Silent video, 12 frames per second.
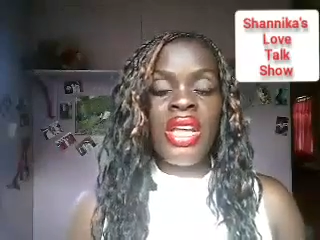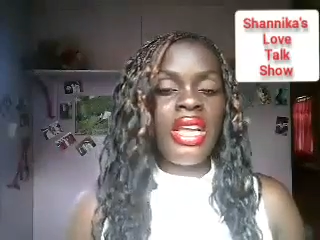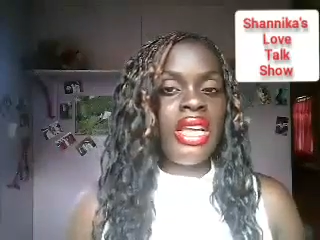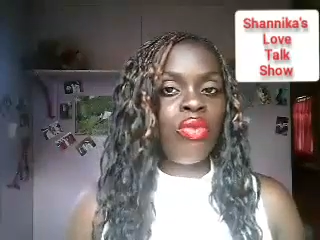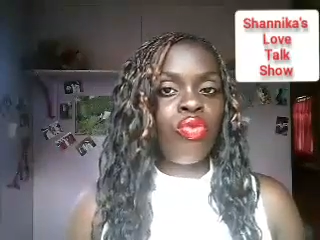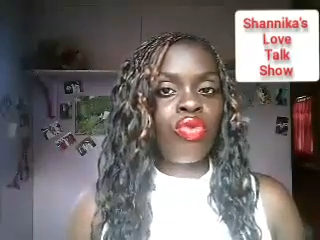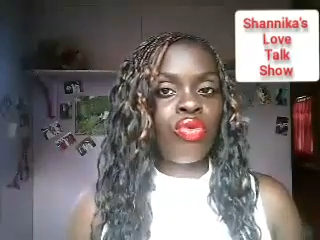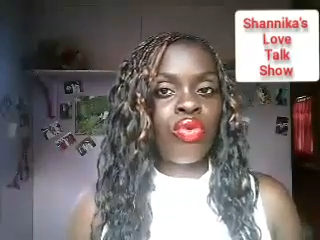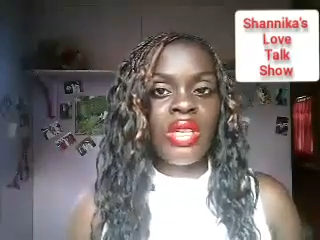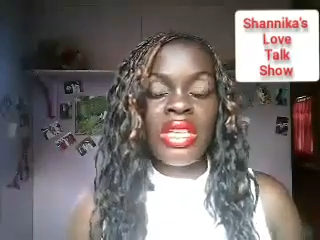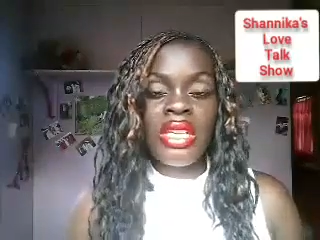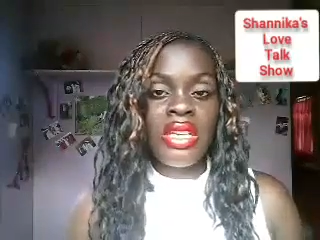it's
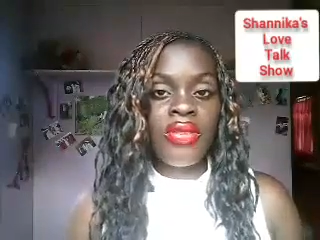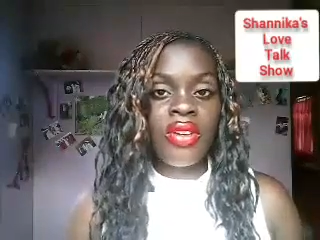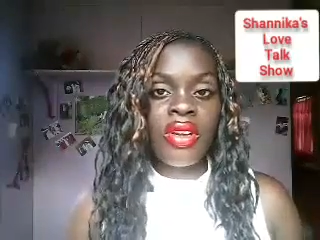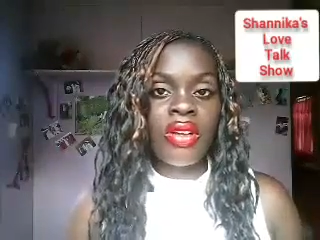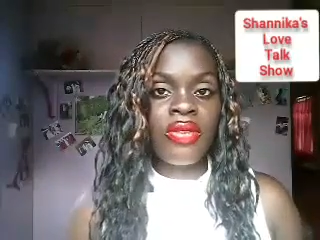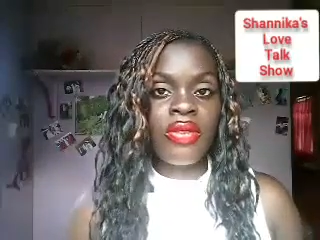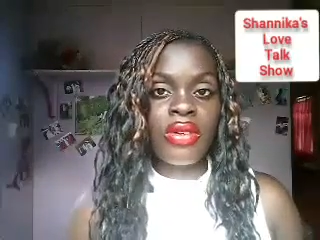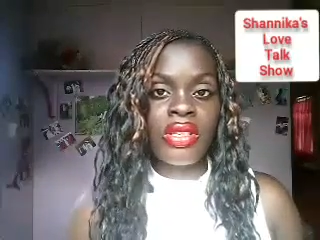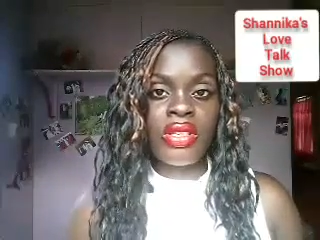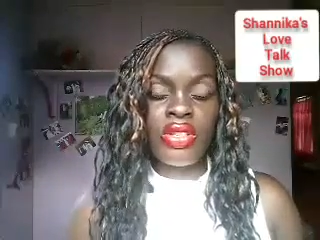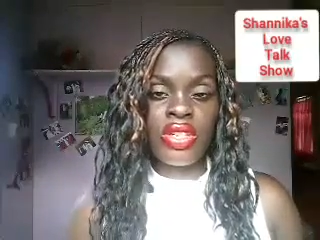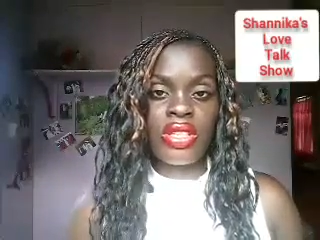really difficult for
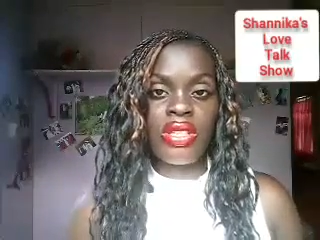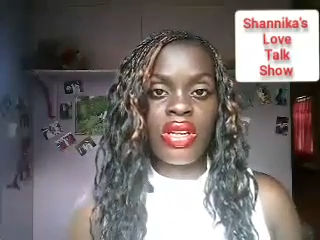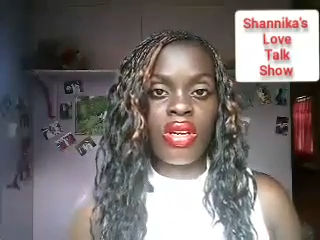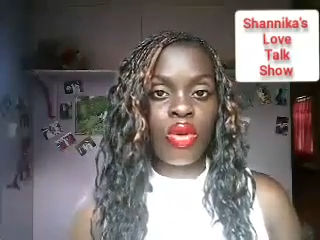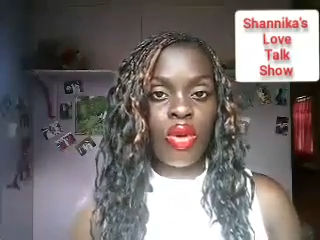us to just